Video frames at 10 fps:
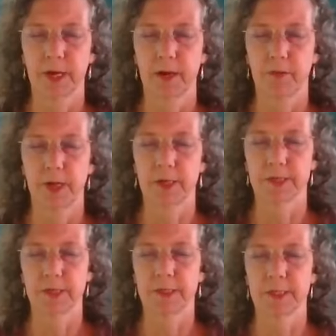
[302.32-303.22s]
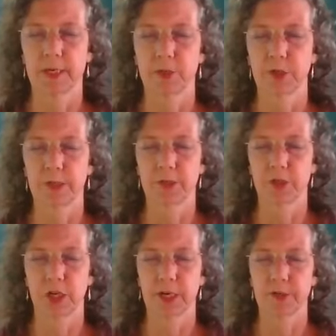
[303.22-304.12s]
how that sensation is
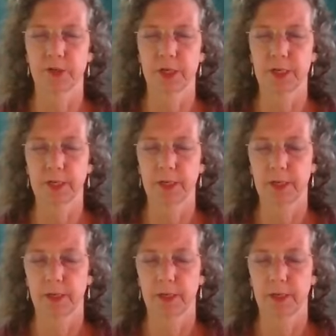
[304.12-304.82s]
changing.